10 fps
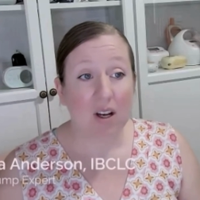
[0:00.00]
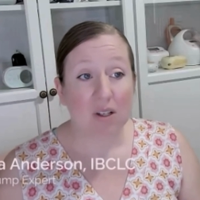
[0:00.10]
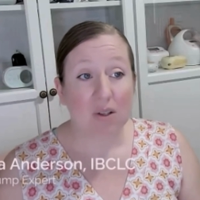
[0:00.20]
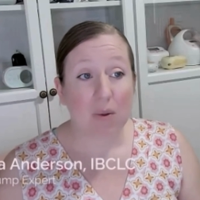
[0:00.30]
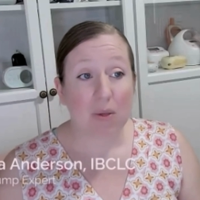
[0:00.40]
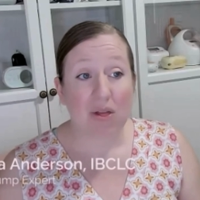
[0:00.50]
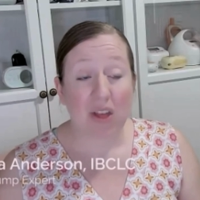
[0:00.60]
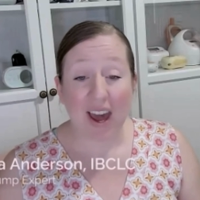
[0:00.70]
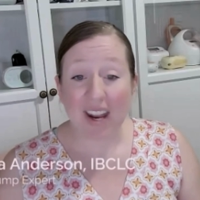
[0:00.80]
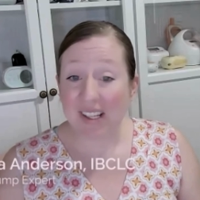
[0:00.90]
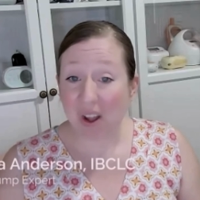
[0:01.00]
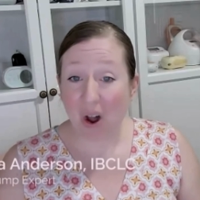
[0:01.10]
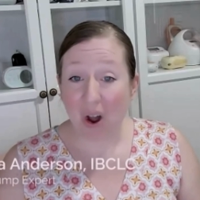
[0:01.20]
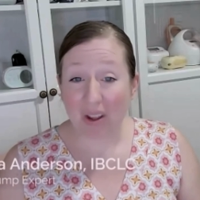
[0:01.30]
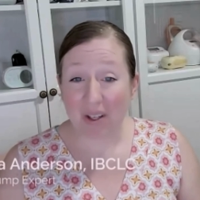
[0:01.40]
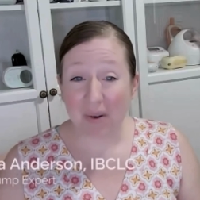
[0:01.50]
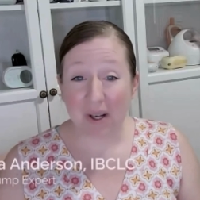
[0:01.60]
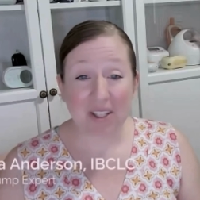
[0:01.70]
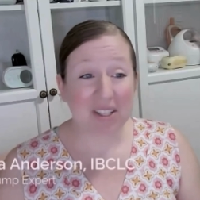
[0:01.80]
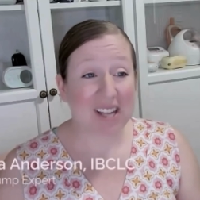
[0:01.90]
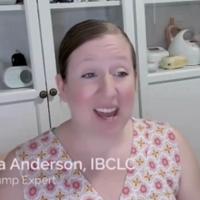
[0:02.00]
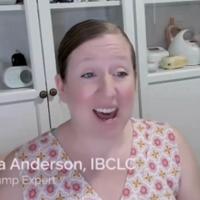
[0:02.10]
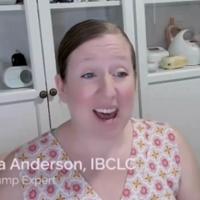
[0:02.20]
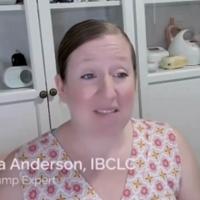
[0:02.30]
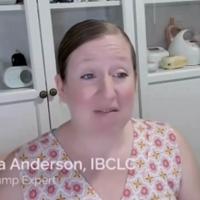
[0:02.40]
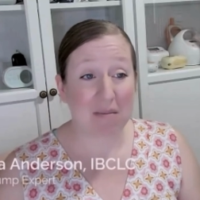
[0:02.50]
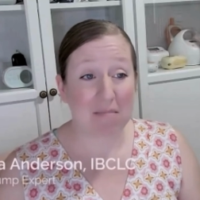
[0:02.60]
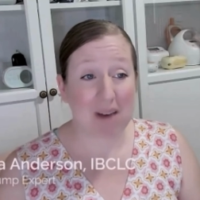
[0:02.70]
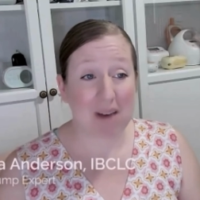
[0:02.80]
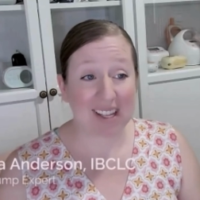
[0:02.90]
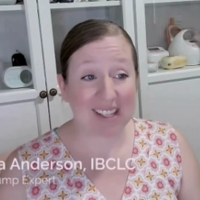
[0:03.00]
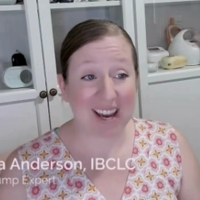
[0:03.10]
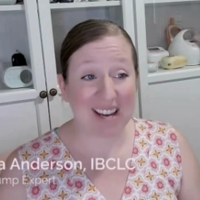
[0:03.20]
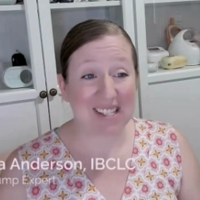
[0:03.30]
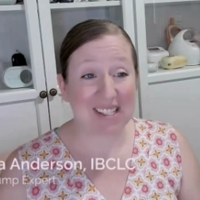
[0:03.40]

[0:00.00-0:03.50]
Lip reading: So that is all the questions I had from my clients.